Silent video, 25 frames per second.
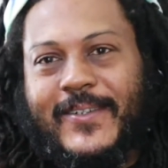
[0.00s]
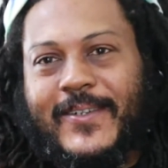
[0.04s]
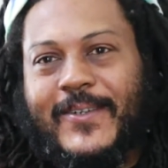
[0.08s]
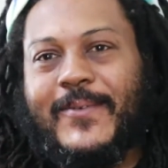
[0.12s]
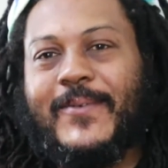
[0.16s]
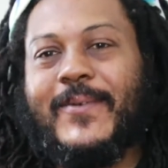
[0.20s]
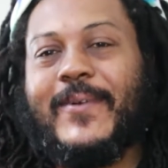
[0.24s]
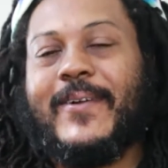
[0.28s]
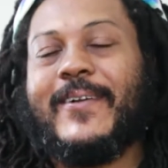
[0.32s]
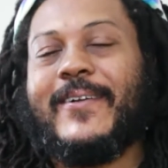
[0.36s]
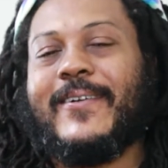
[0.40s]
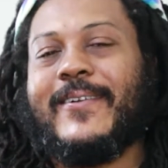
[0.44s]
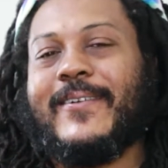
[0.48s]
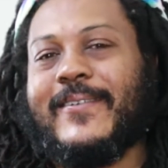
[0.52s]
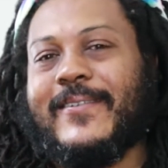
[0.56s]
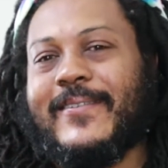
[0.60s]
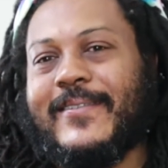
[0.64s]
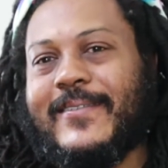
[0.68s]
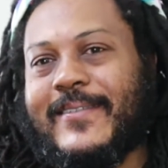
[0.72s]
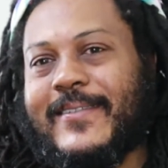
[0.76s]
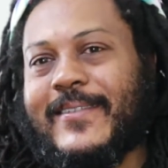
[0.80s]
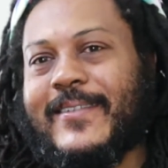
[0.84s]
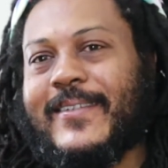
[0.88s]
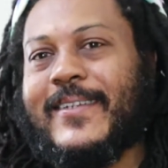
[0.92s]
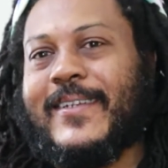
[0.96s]
Word.
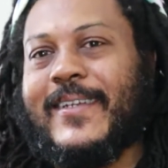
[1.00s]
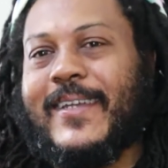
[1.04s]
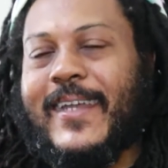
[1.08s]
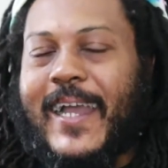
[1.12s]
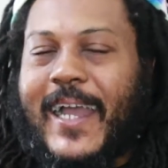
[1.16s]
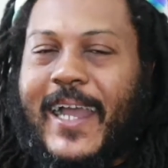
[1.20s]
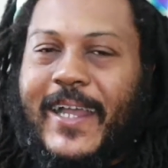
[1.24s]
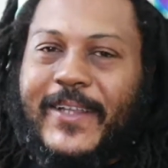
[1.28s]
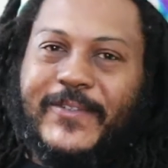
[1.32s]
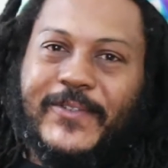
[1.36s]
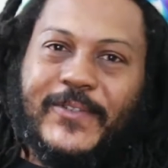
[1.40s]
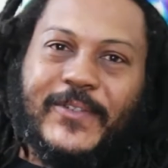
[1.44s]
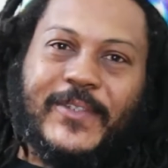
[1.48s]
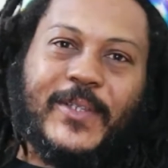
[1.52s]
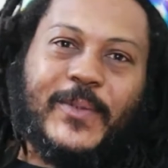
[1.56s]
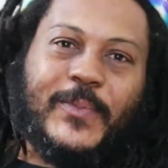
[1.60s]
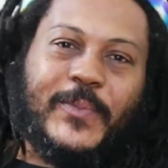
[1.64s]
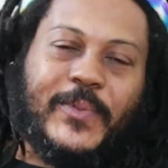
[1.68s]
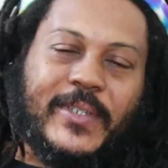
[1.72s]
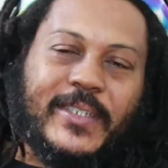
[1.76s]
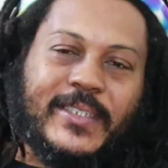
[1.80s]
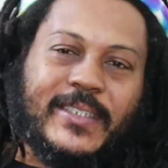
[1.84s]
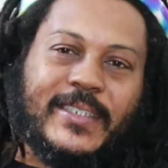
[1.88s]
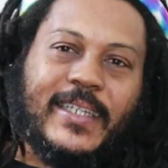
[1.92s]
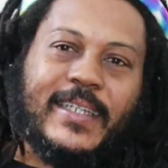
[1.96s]
I truly
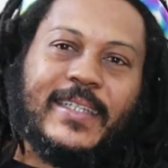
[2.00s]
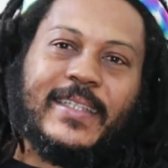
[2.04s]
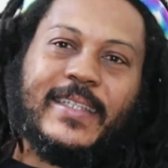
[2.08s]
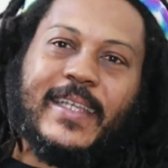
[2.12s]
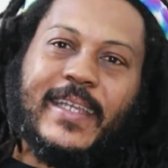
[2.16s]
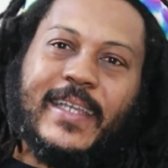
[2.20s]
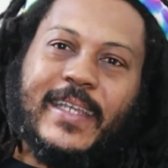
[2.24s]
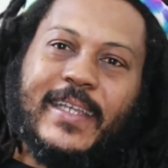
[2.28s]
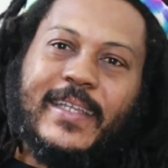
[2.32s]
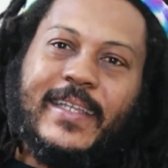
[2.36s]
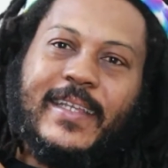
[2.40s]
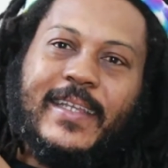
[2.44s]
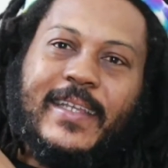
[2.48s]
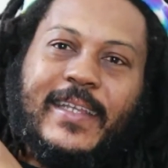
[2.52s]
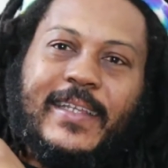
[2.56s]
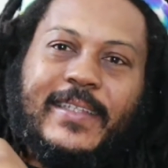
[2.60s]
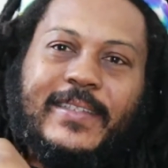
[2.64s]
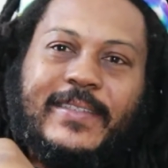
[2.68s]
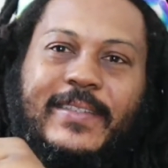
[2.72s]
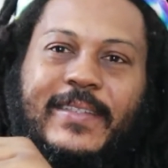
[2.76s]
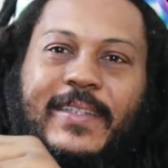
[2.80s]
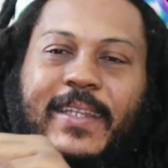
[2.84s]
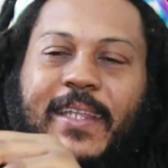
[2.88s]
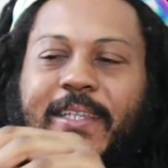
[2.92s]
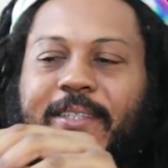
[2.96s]
appreciate that.
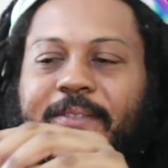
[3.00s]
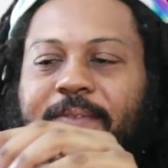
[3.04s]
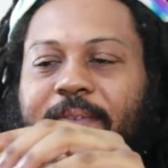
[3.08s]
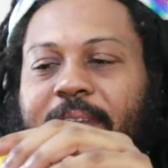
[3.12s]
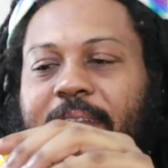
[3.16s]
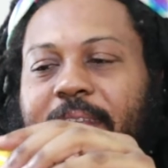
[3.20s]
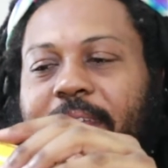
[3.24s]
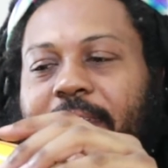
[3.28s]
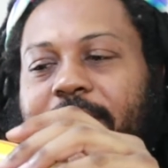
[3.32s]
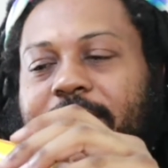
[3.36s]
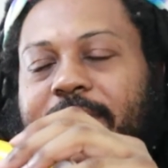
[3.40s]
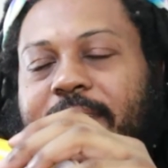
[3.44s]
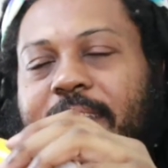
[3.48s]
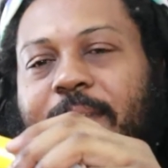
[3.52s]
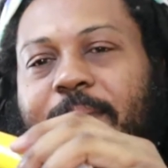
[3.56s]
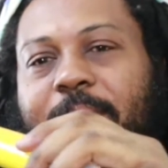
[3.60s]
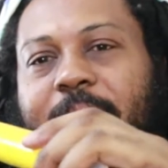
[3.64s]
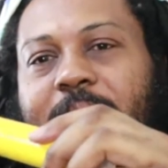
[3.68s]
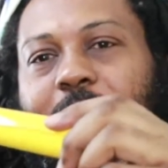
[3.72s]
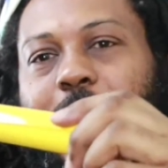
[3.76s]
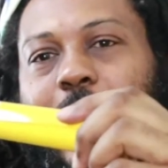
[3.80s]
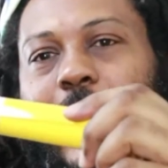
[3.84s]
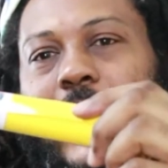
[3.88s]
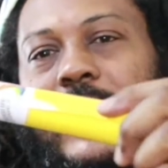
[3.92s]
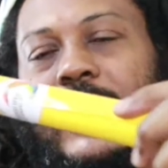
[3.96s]
Today's video is going to be
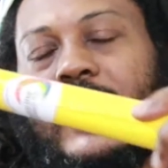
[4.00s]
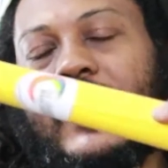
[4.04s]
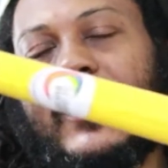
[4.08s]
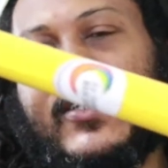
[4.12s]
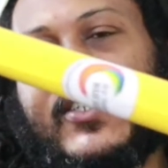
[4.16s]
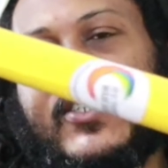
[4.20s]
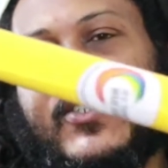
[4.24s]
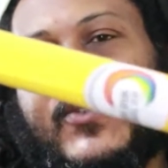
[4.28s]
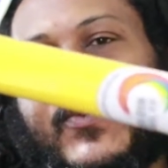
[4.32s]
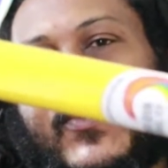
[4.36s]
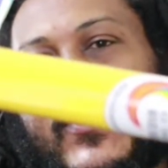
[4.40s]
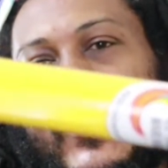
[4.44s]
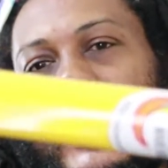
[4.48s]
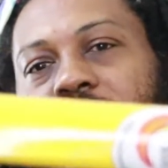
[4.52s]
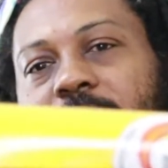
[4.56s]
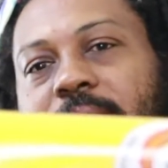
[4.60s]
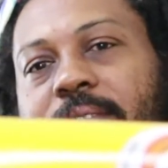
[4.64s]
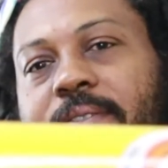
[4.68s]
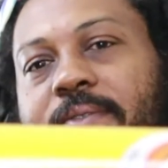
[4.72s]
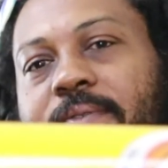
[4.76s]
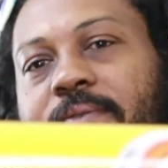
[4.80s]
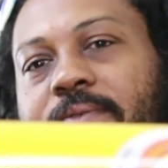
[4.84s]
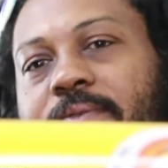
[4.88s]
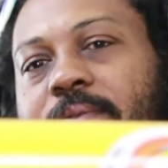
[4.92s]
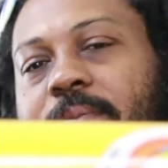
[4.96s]
the WALAKUT Express
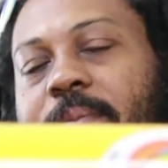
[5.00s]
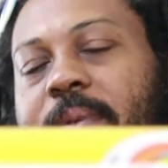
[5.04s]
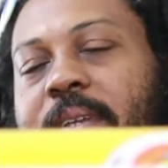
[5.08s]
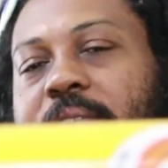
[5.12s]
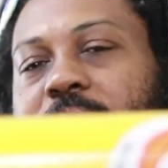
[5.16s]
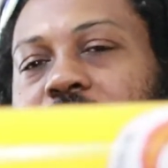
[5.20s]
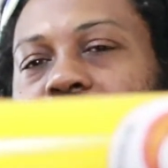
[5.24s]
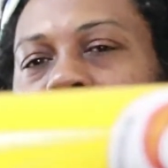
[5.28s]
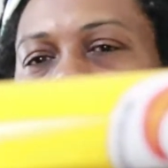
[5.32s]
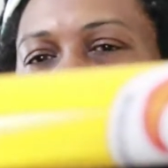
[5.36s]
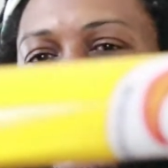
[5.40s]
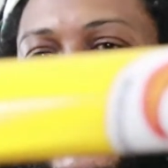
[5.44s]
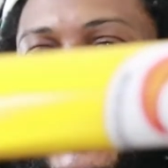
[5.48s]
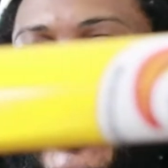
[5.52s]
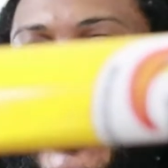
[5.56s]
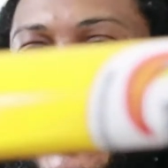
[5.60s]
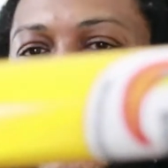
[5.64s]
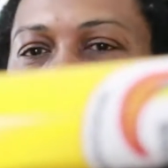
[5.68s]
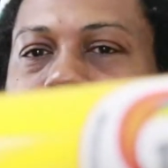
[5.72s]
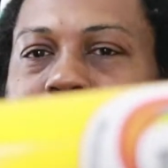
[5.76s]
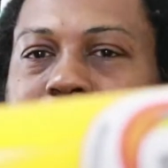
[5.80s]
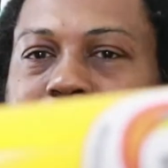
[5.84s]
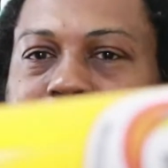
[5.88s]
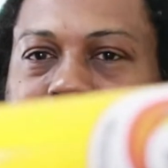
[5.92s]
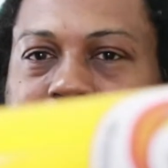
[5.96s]
from Heat Transfer
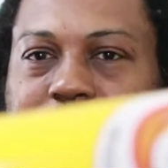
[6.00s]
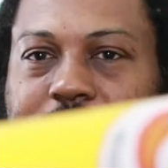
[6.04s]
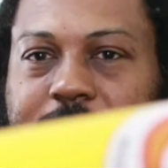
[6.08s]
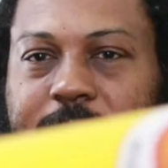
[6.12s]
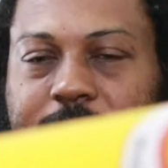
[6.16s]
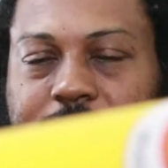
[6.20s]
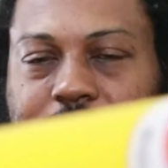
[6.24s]
Wearhouse.